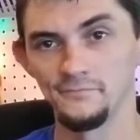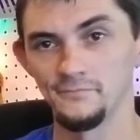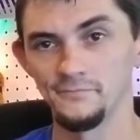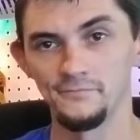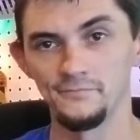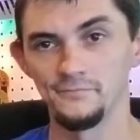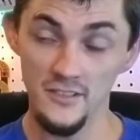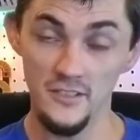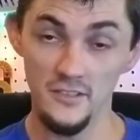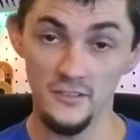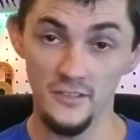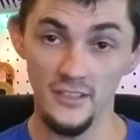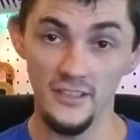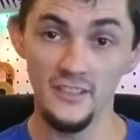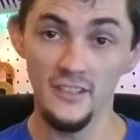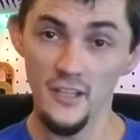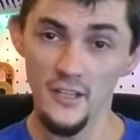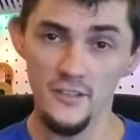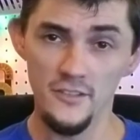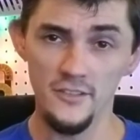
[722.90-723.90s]
So
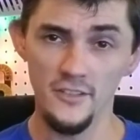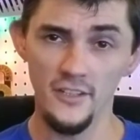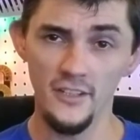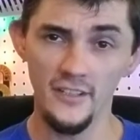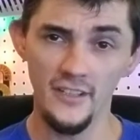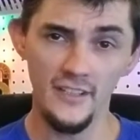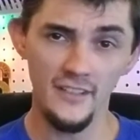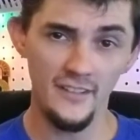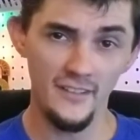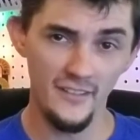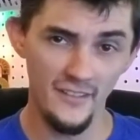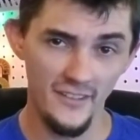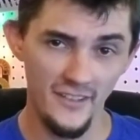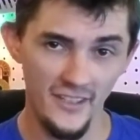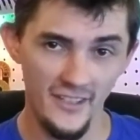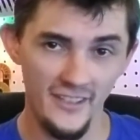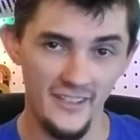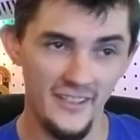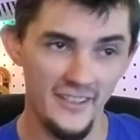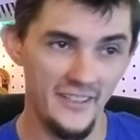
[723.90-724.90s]
during that
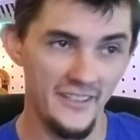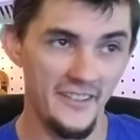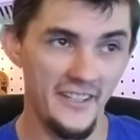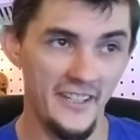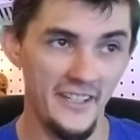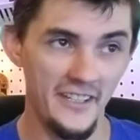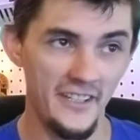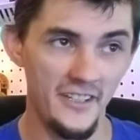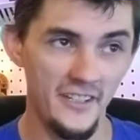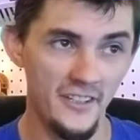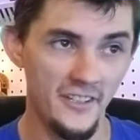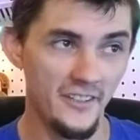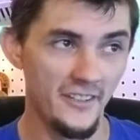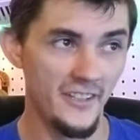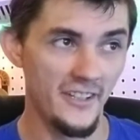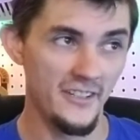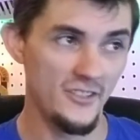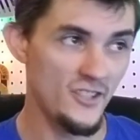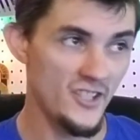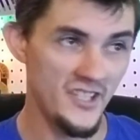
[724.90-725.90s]
year,
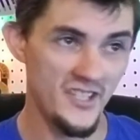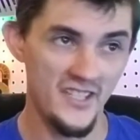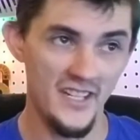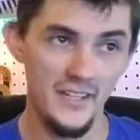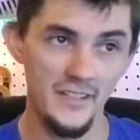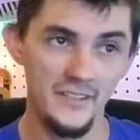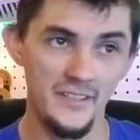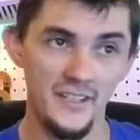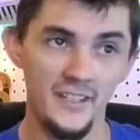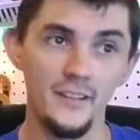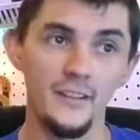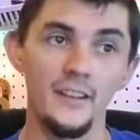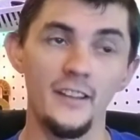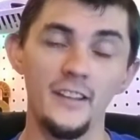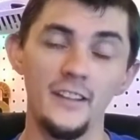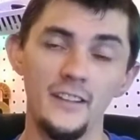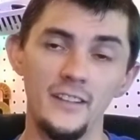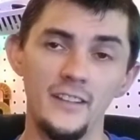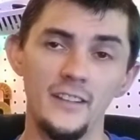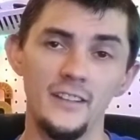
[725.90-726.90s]
it just sat
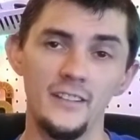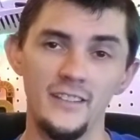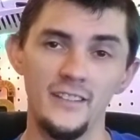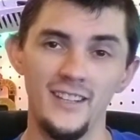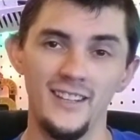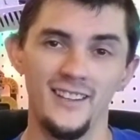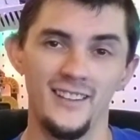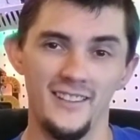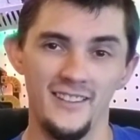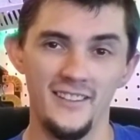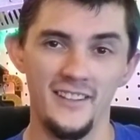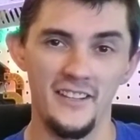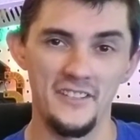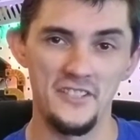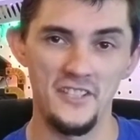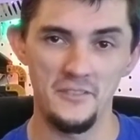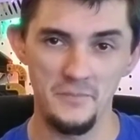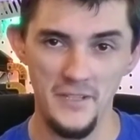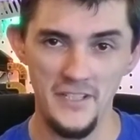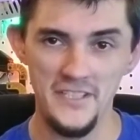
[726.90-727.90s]
there. I
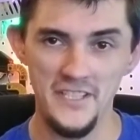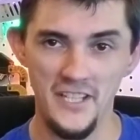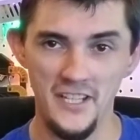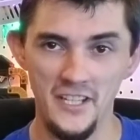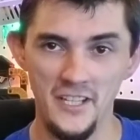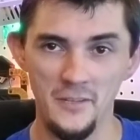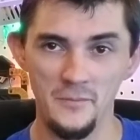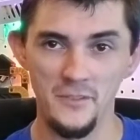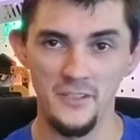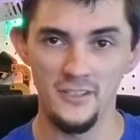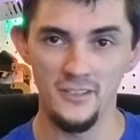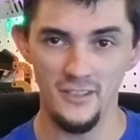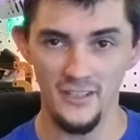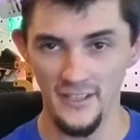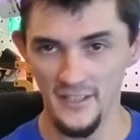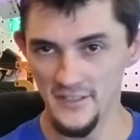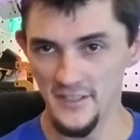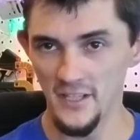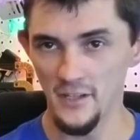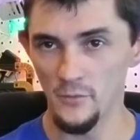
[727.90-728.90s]
took my time, you know, like I
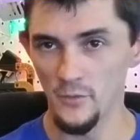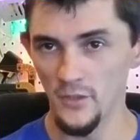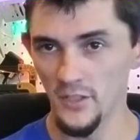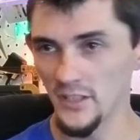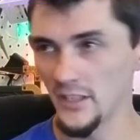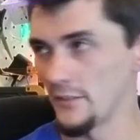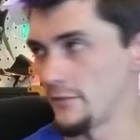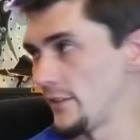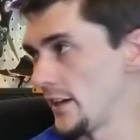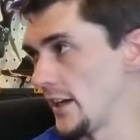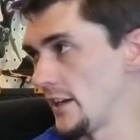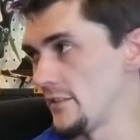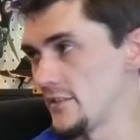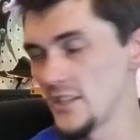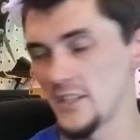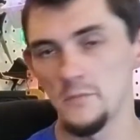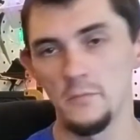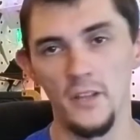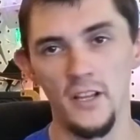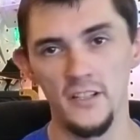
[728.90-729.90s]
said, I worked like
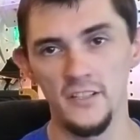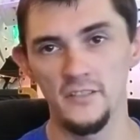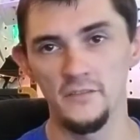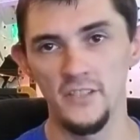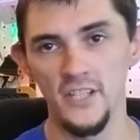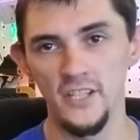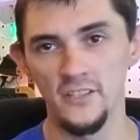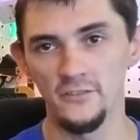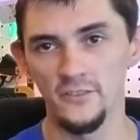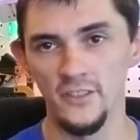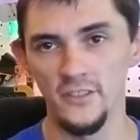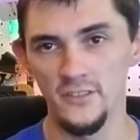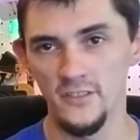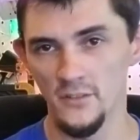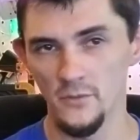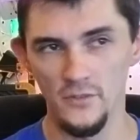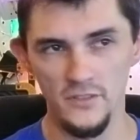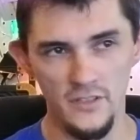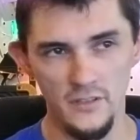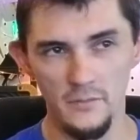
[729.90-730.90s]
5-6 blocks down the road, so it
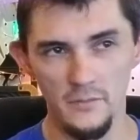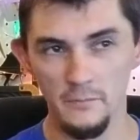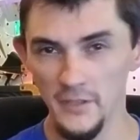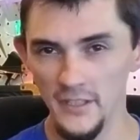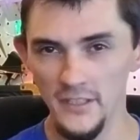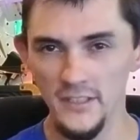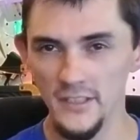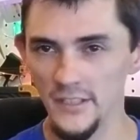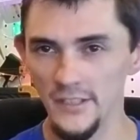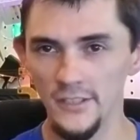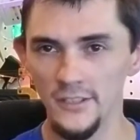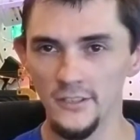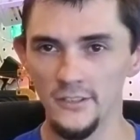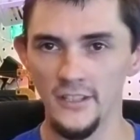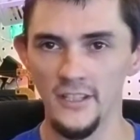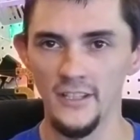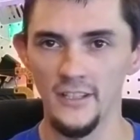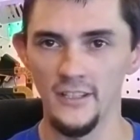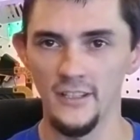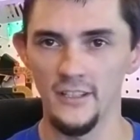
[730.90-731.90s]
wasn't a big deal
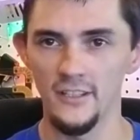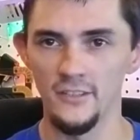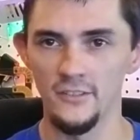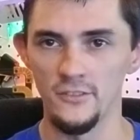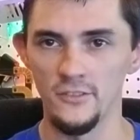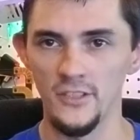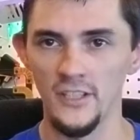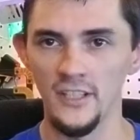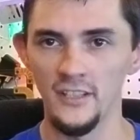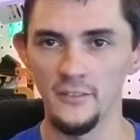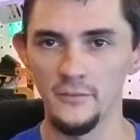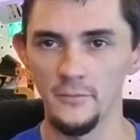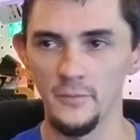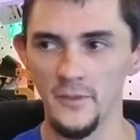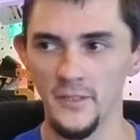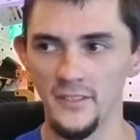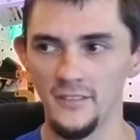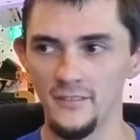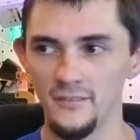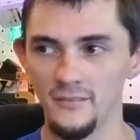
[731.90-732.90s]
that I couldn't drive,
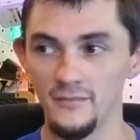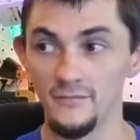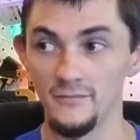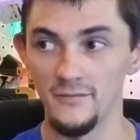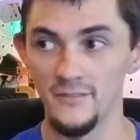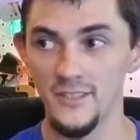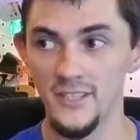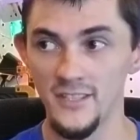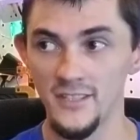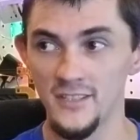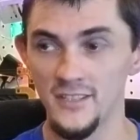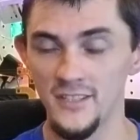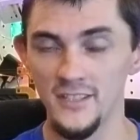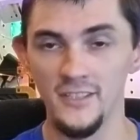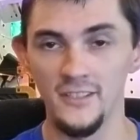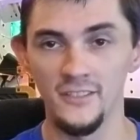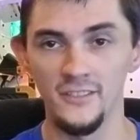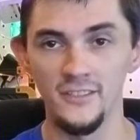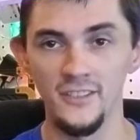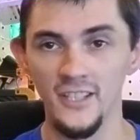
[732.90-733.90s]
but
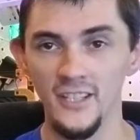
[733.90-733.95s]
still,